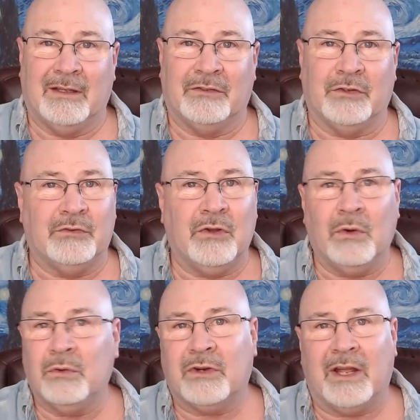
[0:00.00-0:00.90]
So
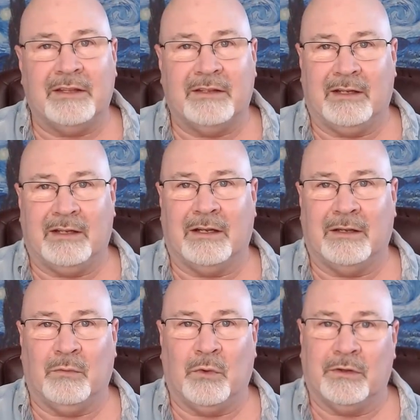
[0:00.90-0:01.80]
don't try to take
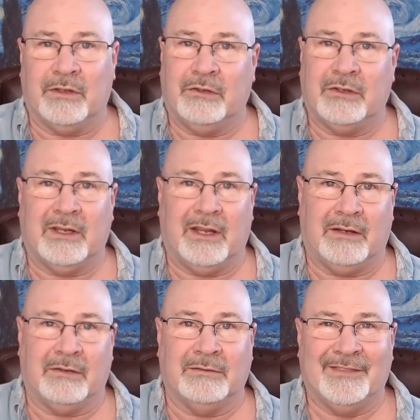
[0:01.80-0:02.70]
on more than you can
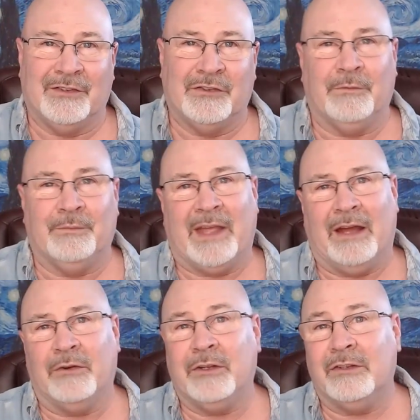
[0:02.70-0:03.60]
handle. So
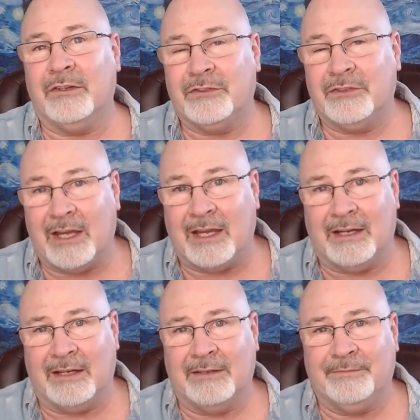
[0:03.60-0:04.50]
how do you decide?